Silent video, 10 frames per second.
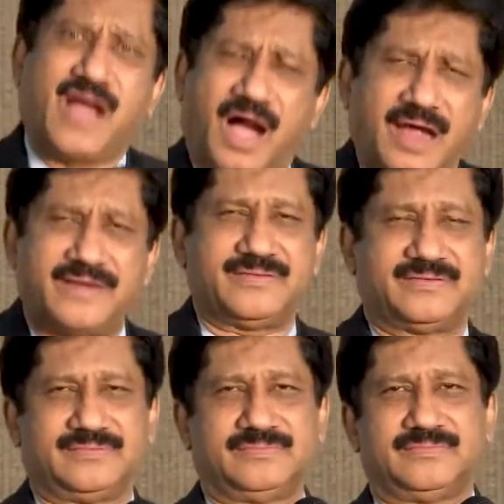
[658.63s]
hard.
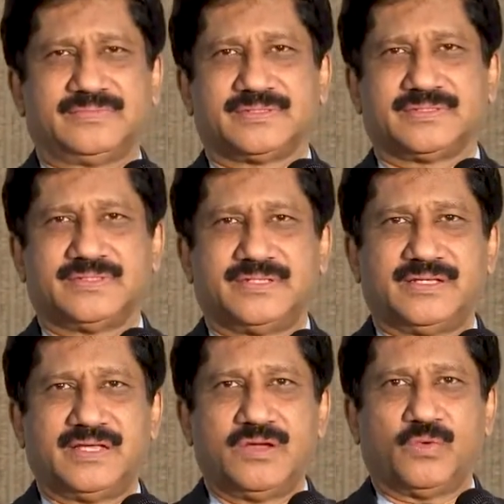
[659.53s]

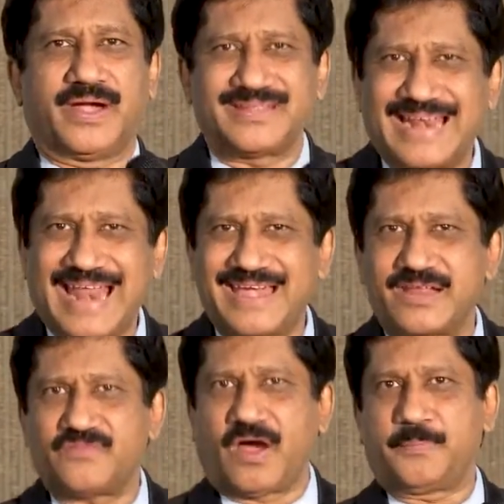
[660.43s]
What is the land of